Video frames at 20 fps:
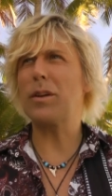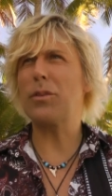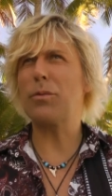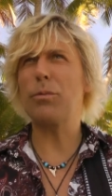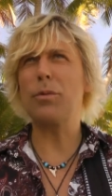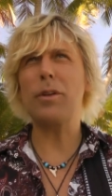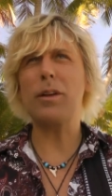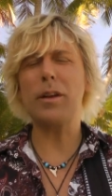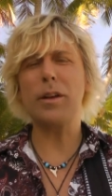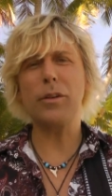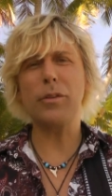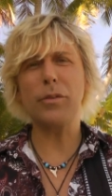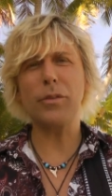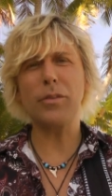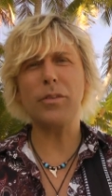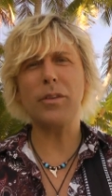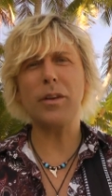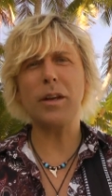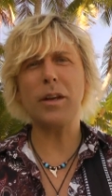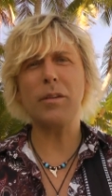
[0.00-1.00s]
that's really
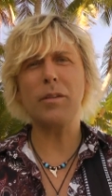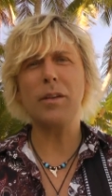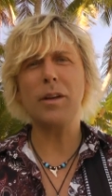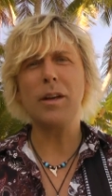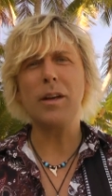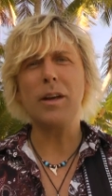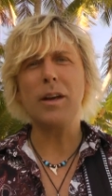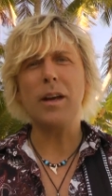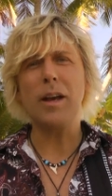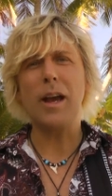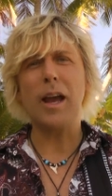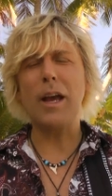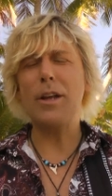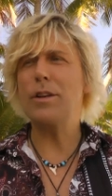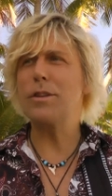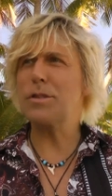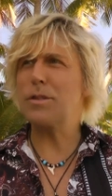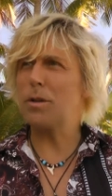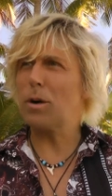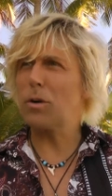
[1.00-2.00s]
interesting and
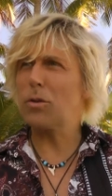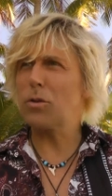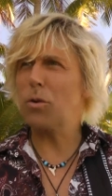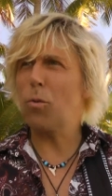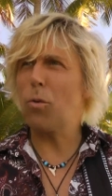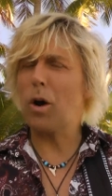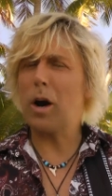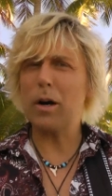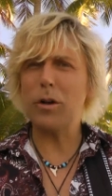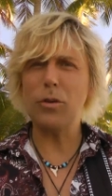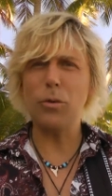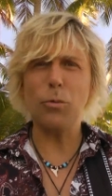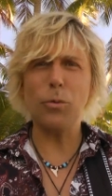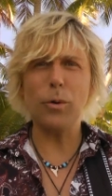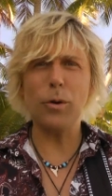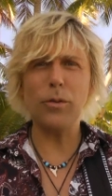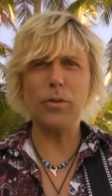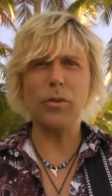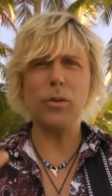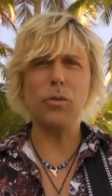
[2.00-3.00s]
you start to walk
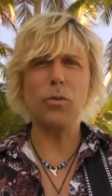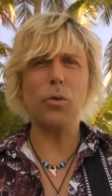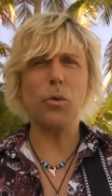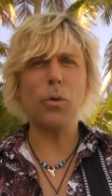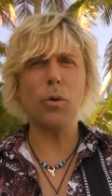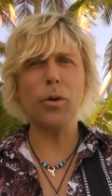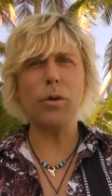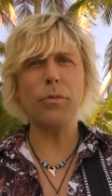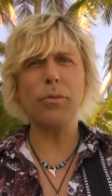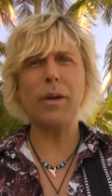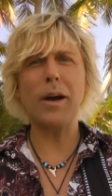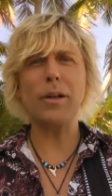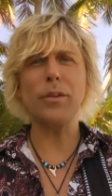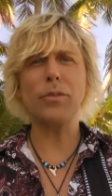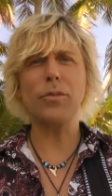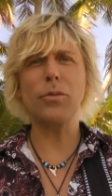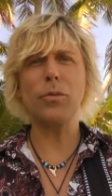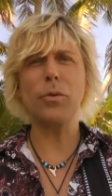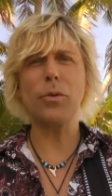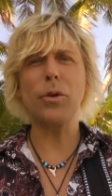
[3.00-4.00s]
towards the door of that
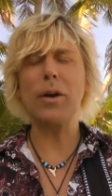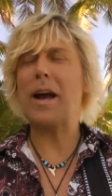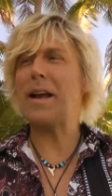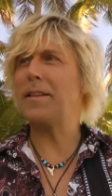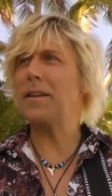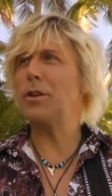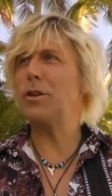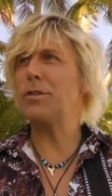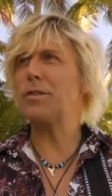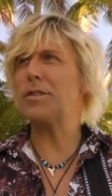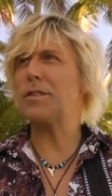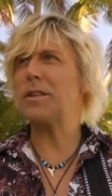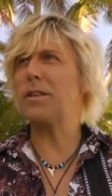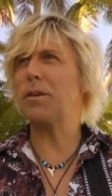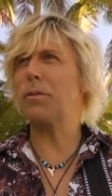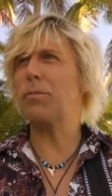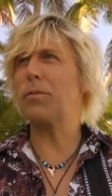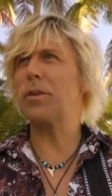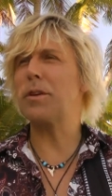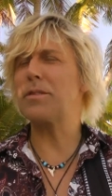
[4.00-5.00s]
store and then you see
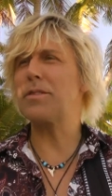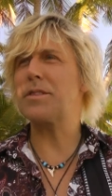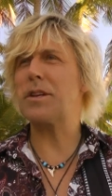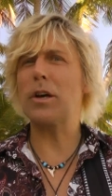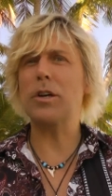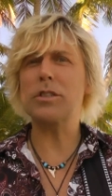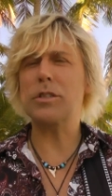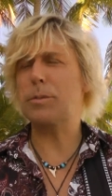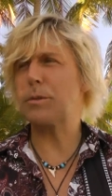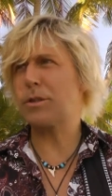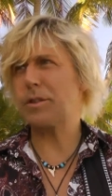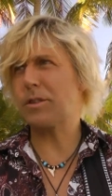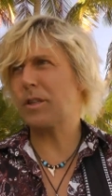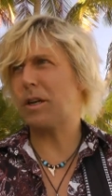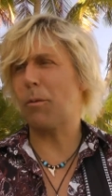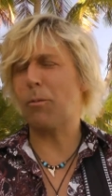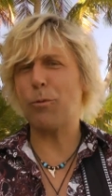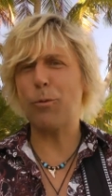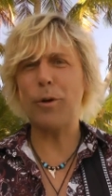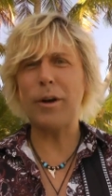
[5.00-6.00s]
the, the salesperson
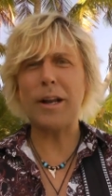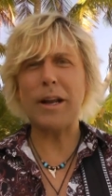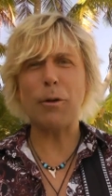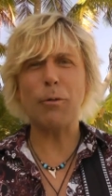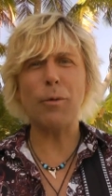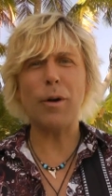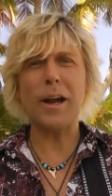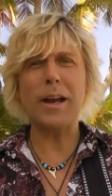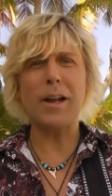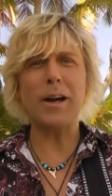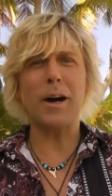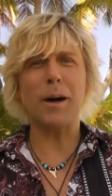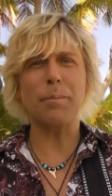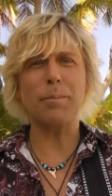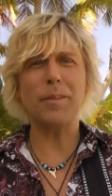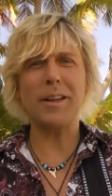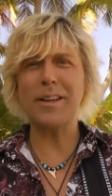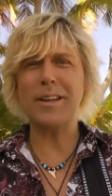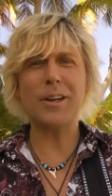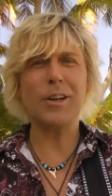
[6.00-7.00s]
come running right up
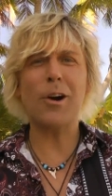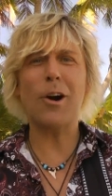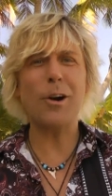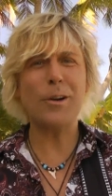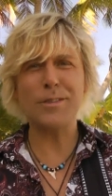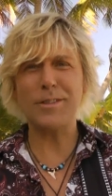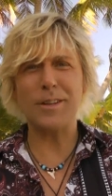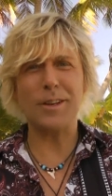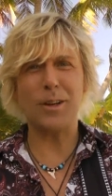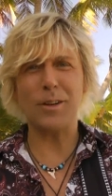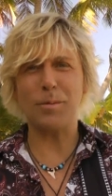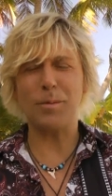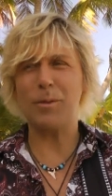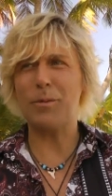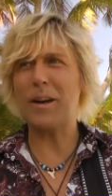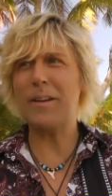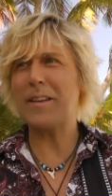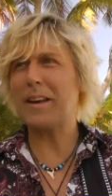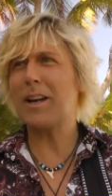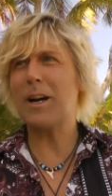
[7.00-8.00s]
like a car salesman
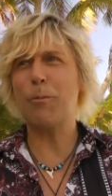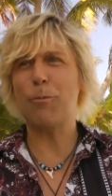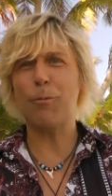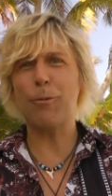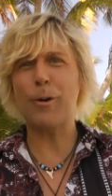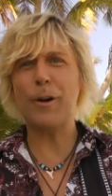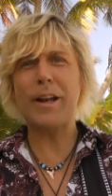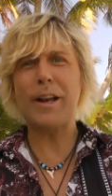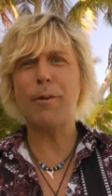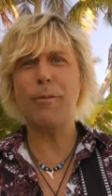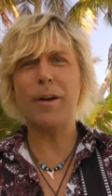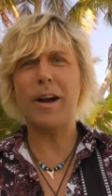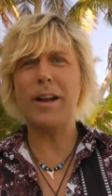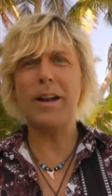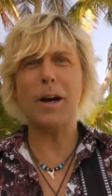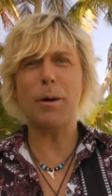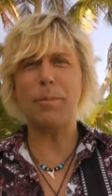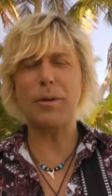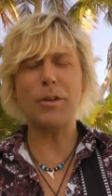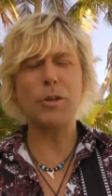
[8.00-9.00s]
right they come running right
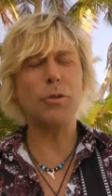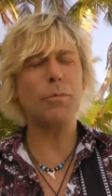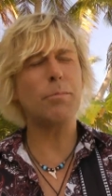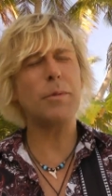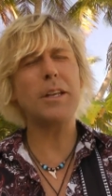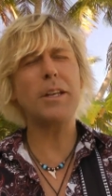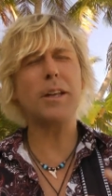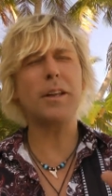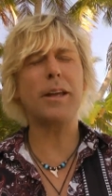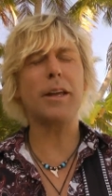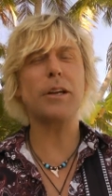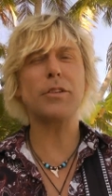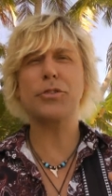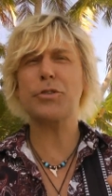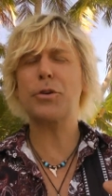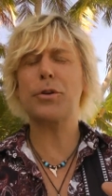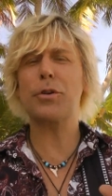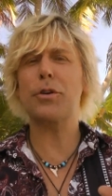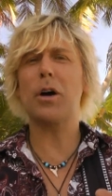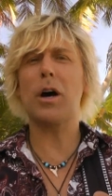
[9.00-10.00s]
up and you immediately get
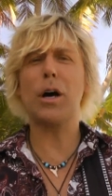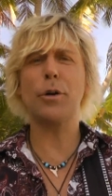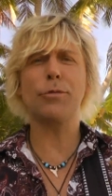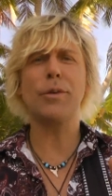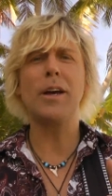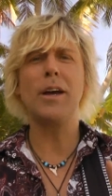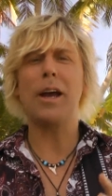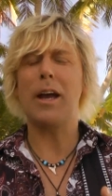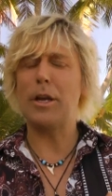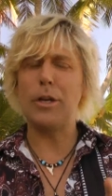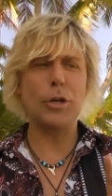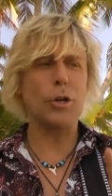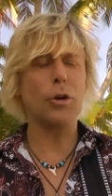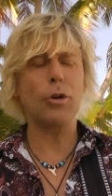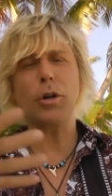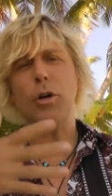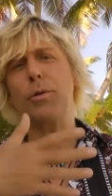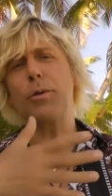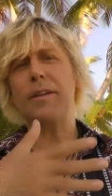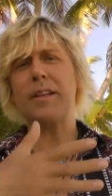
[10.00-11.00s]
turned off and you
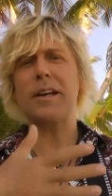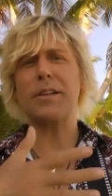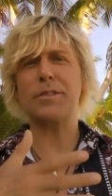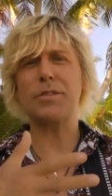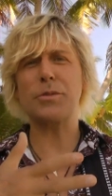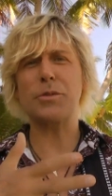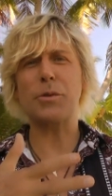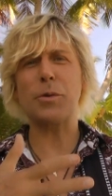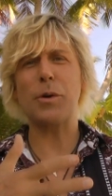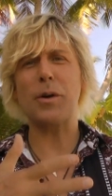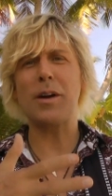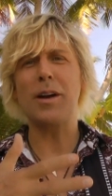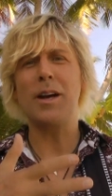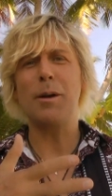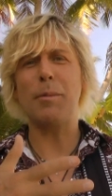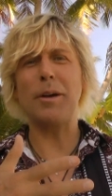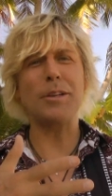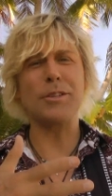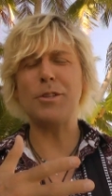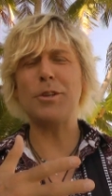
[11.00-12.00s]
don't go in that store
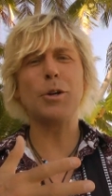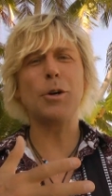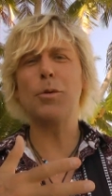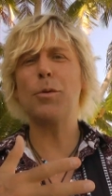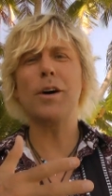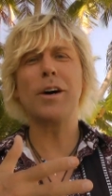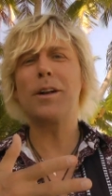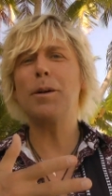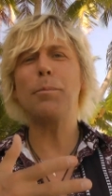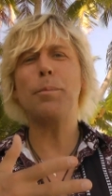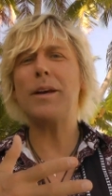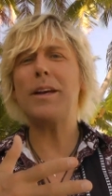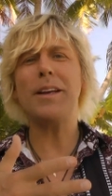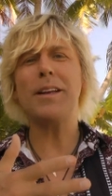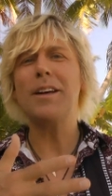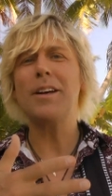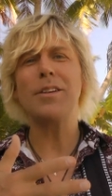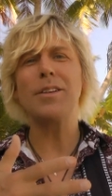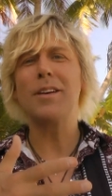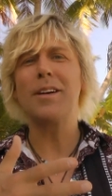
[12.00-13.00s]
because you don't want to be